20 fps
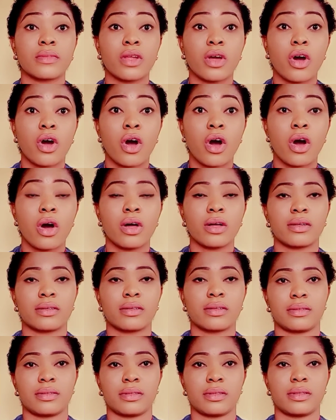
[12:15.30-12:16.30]
O
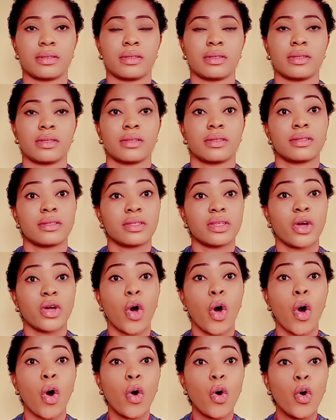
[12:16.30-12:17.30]

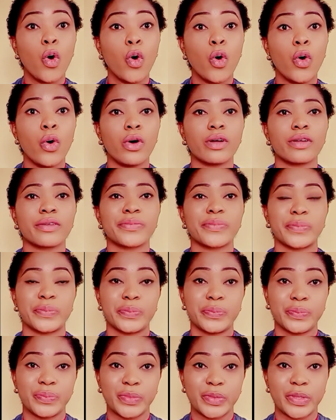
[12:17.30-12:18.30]
or o.
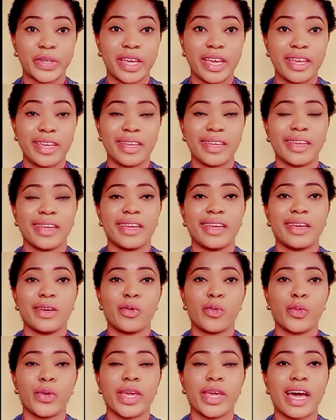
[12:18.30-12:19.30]
Okay?
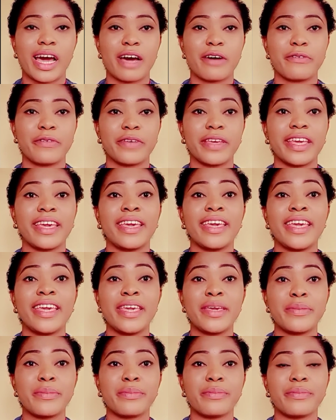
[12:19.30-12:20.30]
We have
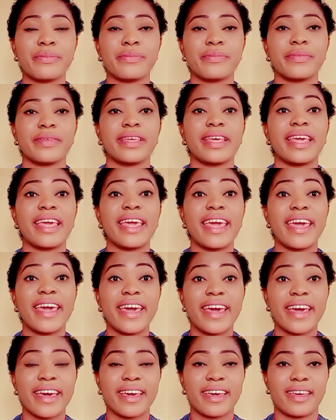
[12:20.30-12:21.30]
him,
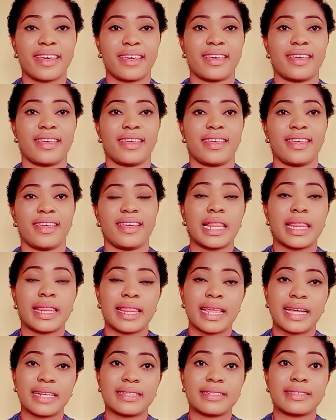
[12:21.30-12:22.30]
her.
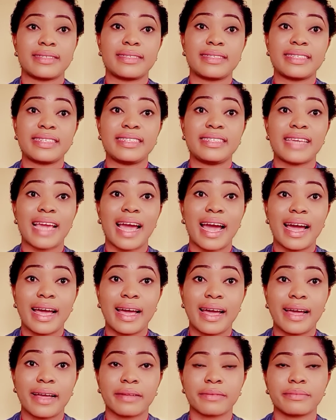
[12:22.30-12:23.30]
That is ya.
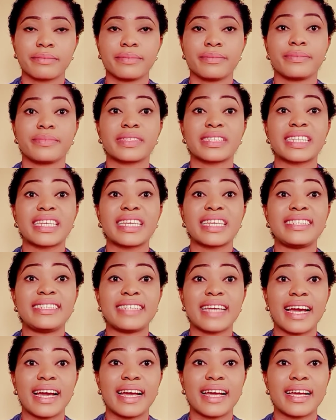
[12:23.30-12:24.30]

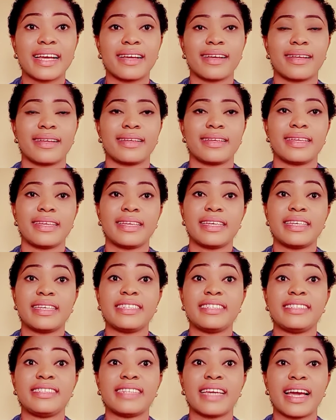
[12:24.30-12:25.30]
Ya.
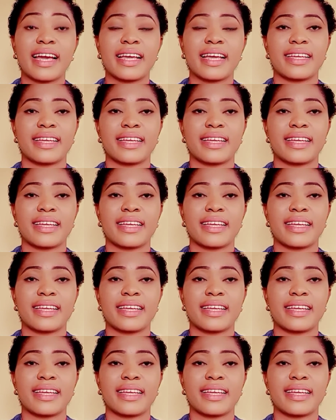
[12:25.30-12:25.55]
Ya.